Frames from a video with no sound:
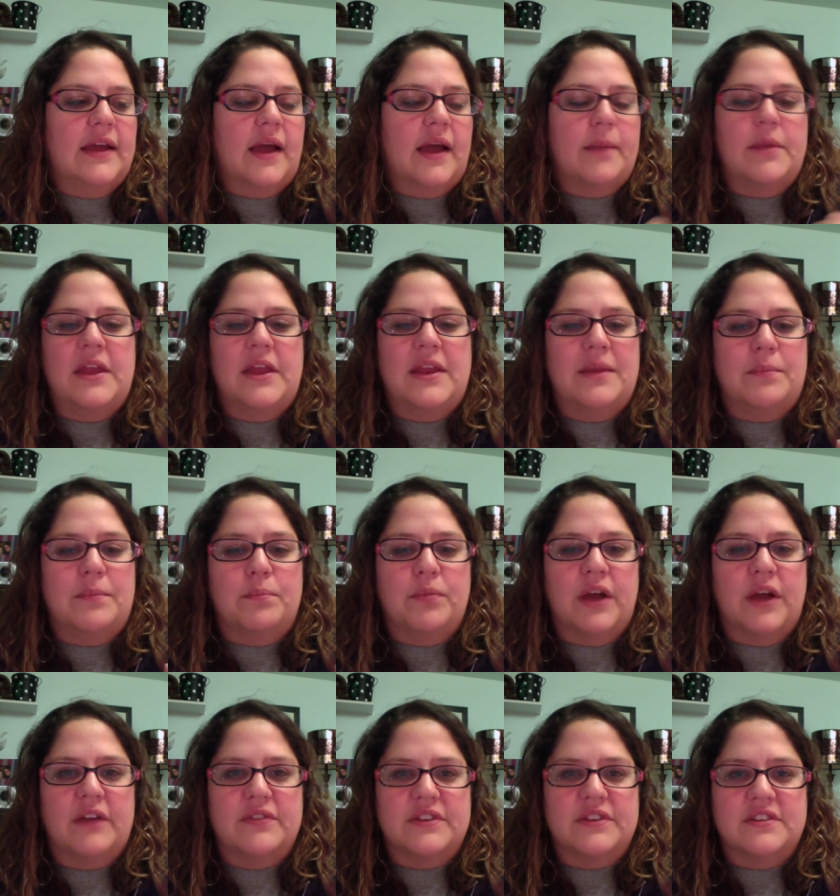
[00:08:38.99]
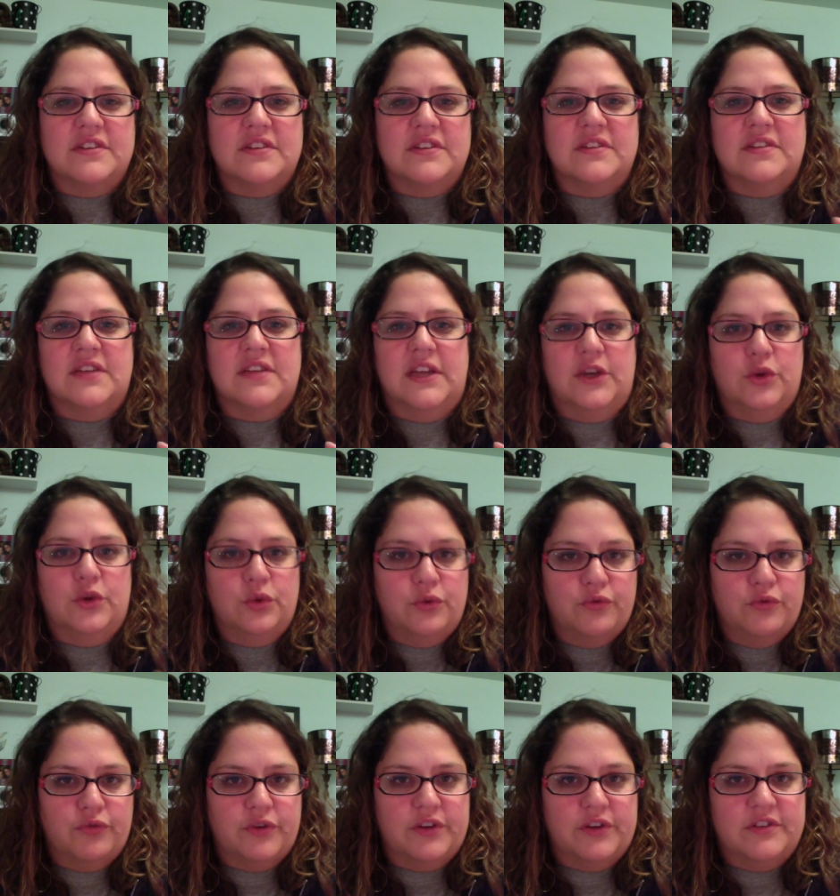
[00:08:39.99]
eating breakfast is like
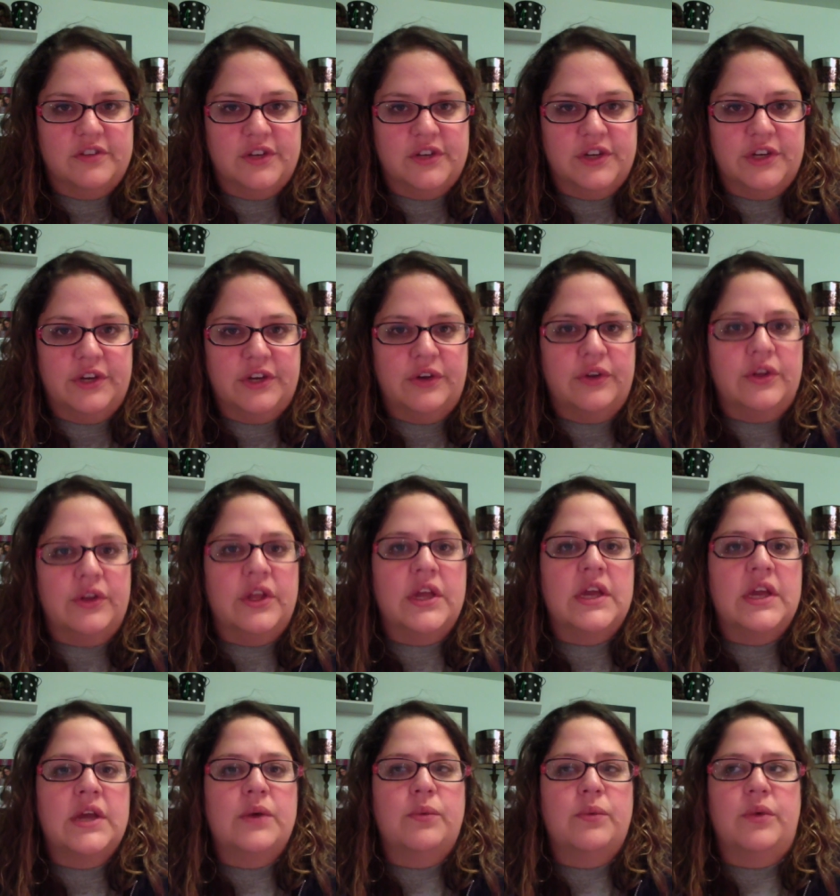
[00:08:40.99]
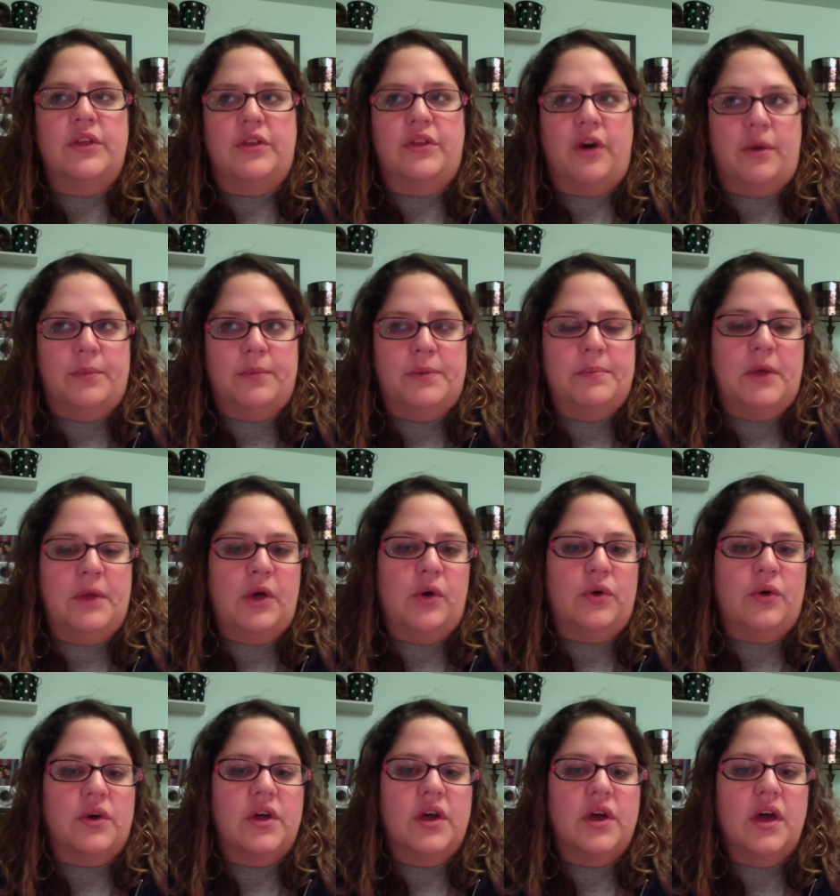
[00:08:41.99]
gluten-free cereal with almond
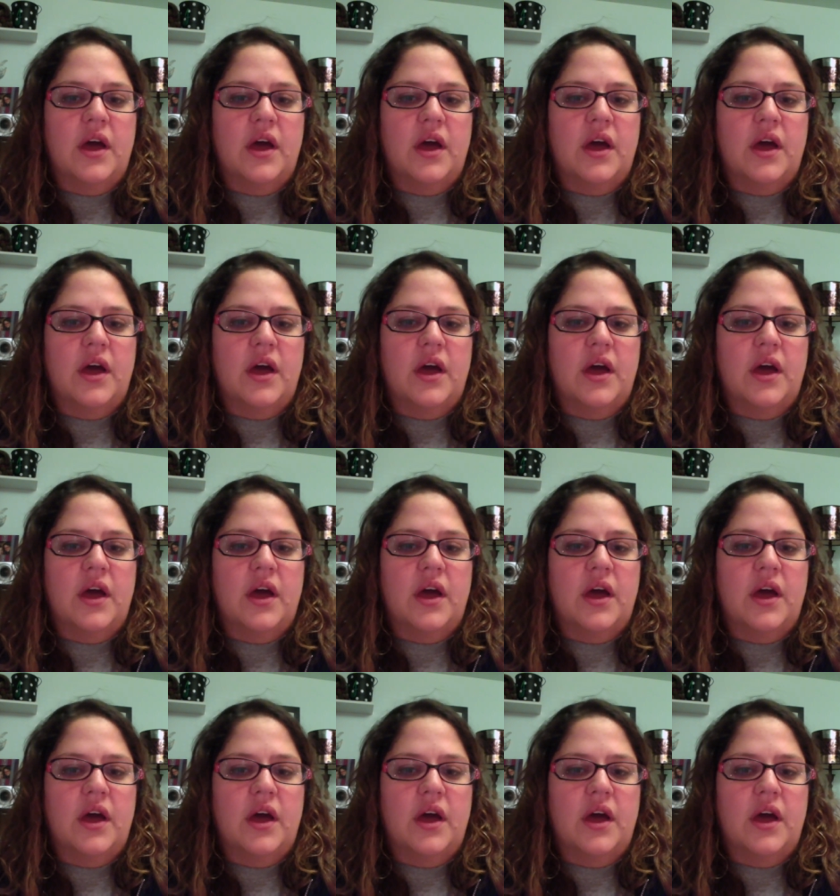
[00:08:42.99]
milk.